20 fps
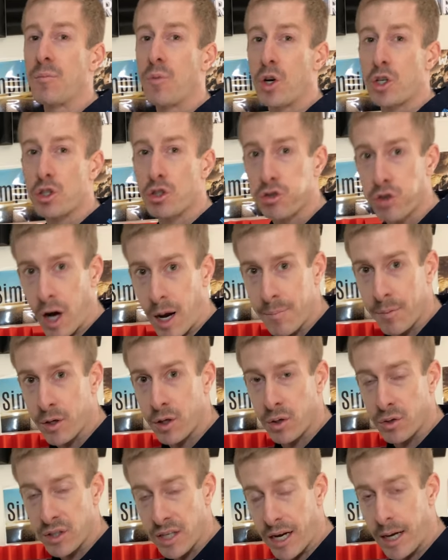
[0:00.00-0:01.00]
more
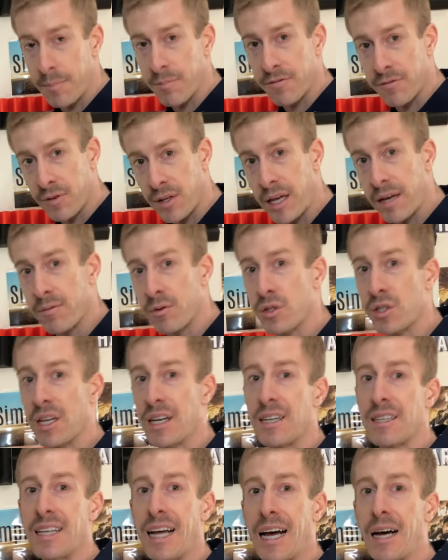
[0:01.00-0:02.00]
tropical type flavors.
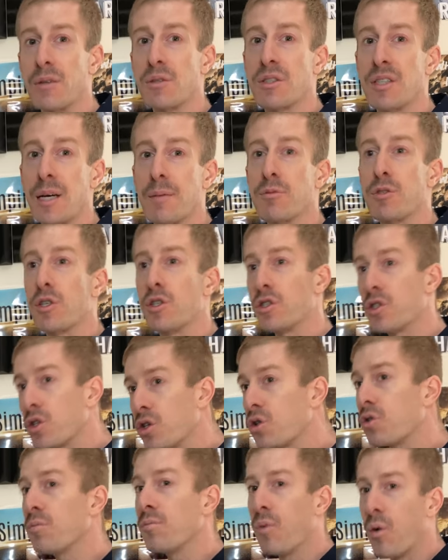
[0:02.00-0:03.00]
It allows them to
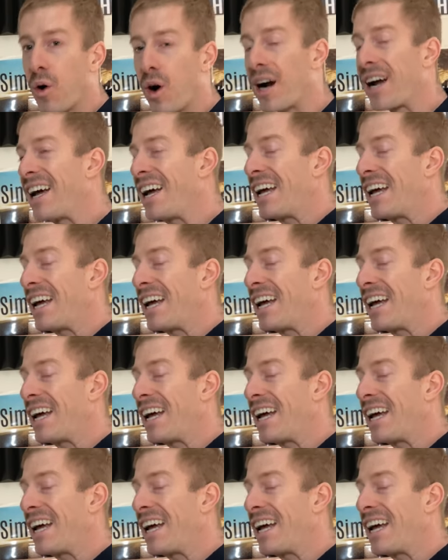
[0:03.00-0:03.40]
do more